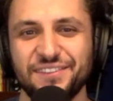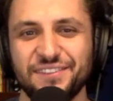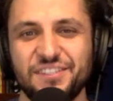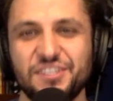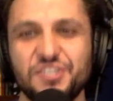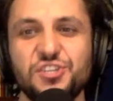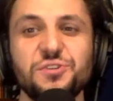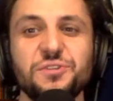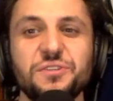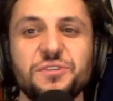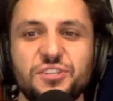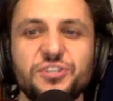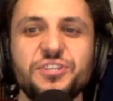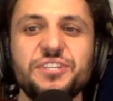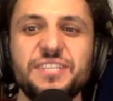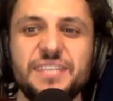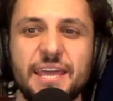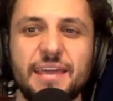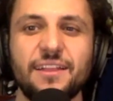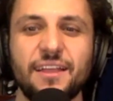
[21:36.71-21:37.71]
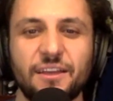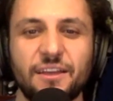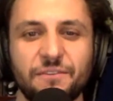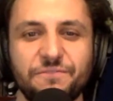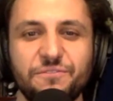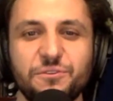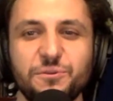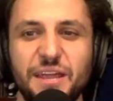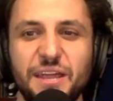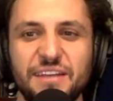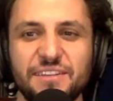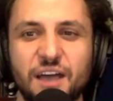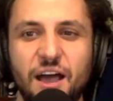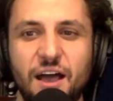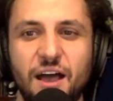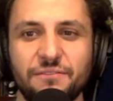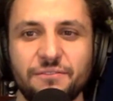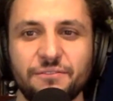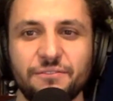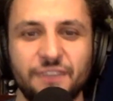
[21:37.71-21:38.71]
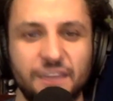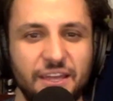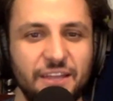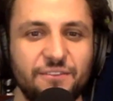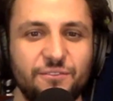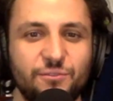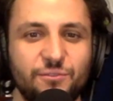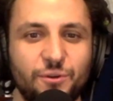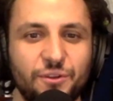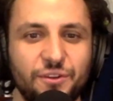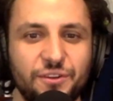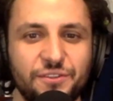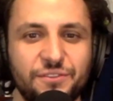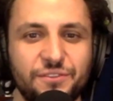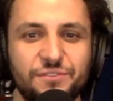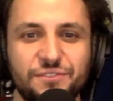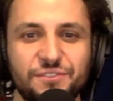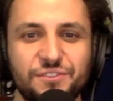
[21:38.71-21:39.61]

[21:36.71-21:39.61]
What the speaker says: Did you take like a few days off and sort of